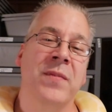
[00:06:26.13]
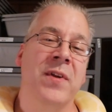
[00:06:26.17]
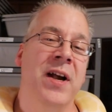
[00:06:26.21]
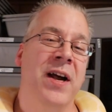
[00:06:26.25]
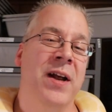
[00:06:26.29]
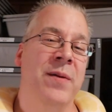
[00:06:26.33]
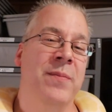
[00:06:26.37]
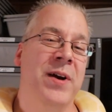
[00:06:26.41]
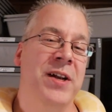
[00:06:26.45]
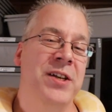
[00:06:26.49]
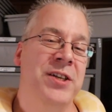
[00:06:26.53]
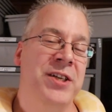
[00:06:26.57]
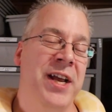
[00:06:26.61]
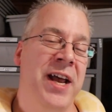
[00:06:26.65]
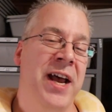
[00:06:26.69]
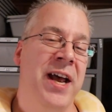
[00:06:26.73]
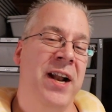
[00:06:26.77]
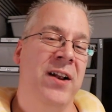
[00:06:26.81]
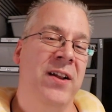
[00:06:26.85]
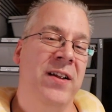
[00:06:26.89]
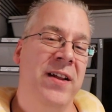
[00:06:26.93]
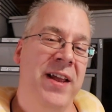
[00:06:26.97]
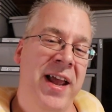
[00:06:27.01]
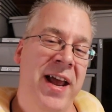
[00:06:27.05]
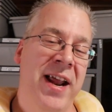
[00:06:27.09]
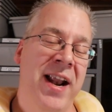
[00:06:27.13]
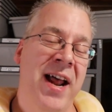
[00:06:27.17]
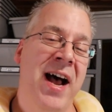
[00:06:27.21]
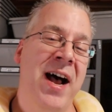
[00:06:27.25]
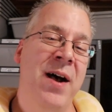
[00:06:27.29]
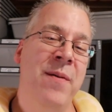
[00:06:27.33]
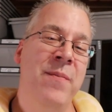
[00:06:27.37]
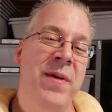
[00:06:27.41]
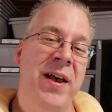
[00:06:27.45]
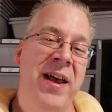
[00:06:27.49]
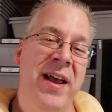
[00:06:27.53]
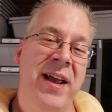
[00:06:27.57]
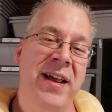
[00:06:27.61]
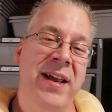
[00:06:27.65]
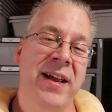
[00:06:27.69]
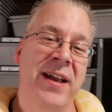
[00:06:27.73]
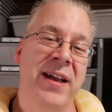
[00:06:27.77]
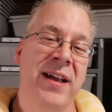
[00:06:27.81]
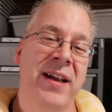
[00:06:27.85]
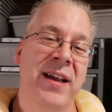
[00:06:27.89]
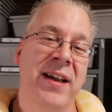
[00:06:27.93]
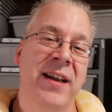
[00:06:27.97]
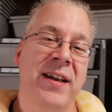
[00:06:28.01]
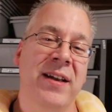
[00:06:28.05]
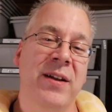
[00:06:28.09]
on my channel, and I'm
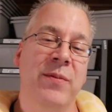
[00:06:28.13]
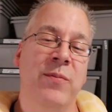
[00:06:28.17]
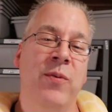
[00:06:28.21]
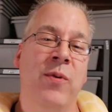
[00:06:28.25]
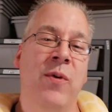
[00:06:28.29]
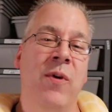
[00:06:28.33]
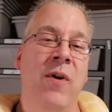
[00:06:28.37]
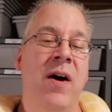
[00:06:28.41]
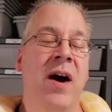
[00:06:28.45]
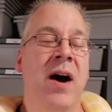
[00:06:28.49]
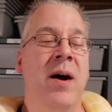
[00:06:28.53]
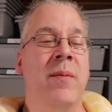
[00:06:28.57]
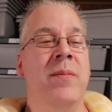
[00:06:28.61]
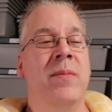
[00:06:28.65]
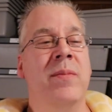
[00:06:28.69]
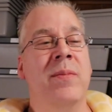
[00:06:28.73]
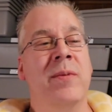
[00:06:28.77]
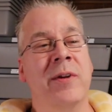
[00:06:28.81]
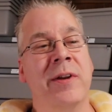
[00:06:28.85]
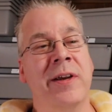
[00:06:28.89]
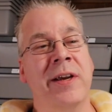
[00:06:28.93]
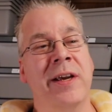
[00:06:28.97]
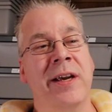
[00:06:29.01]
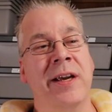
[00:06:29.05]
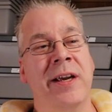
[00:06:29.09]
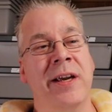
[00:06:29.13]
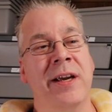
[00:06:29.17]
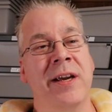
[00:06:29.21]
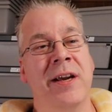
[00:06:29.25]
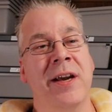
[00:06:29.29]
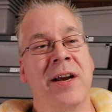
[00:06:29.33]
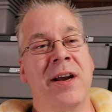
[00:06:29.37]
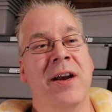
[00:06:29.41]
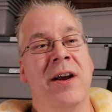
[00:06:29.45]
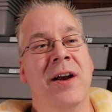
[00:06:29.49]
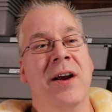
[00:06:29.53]
making probably